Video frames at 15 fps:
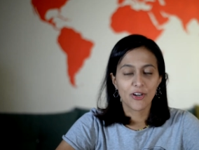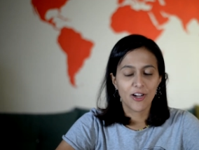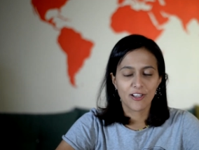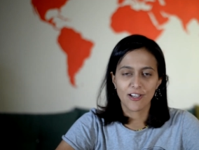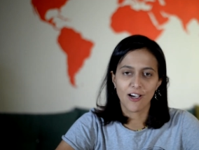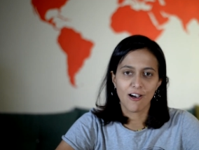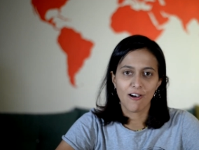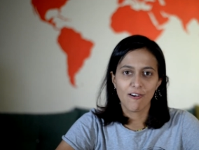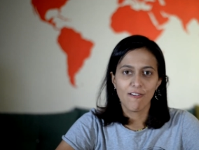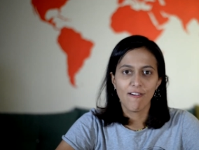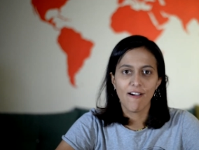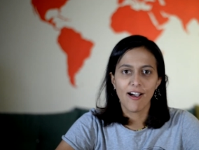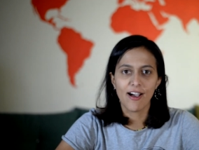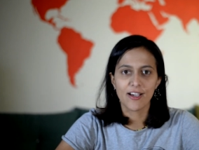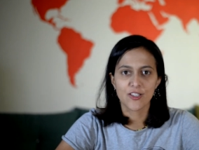I go,
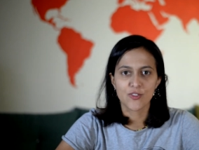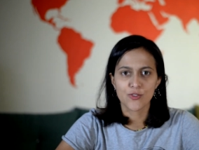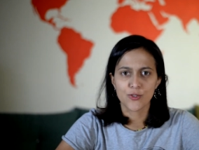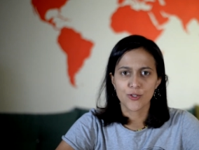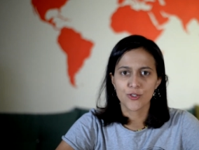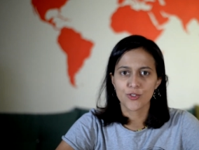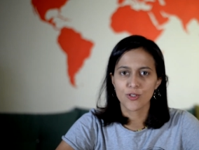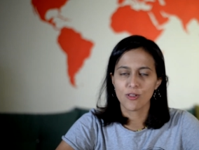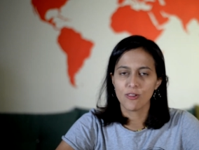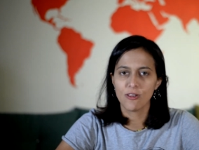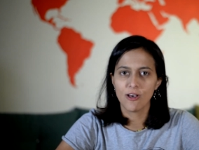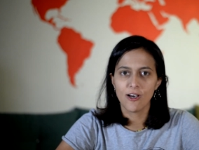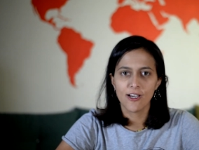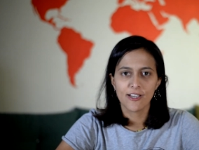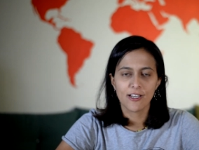I searched a
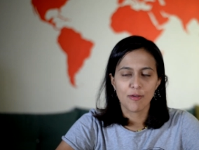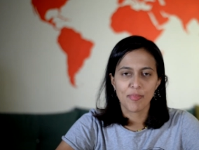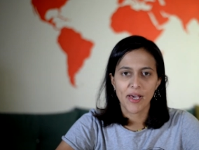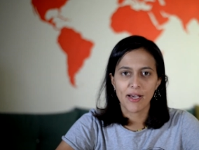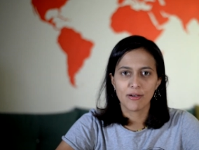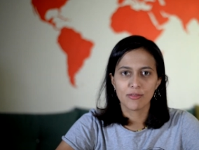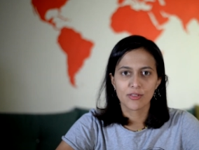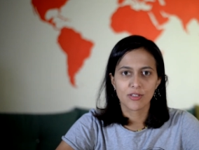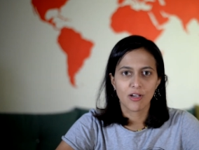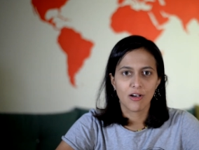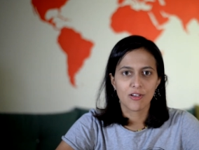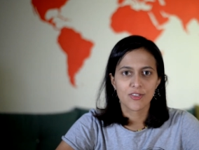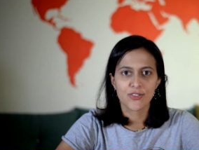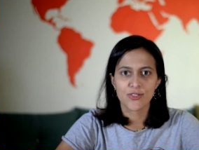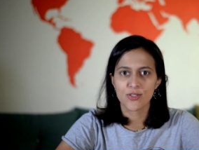lot about
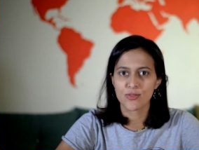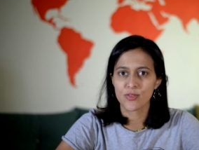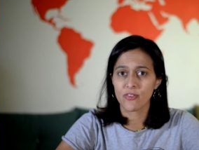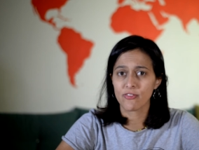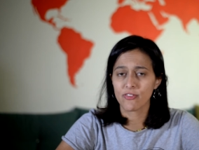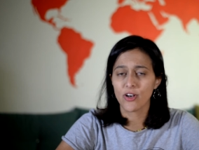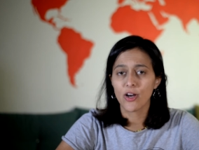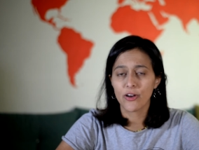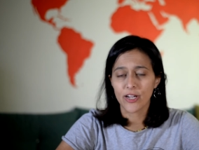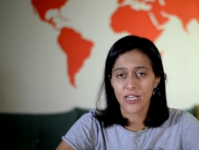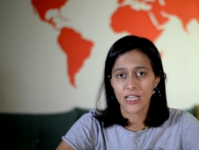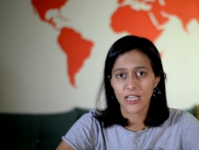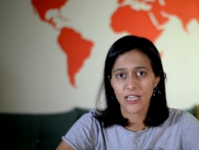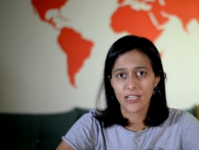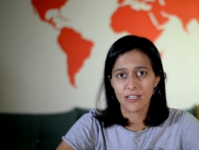cost of safari,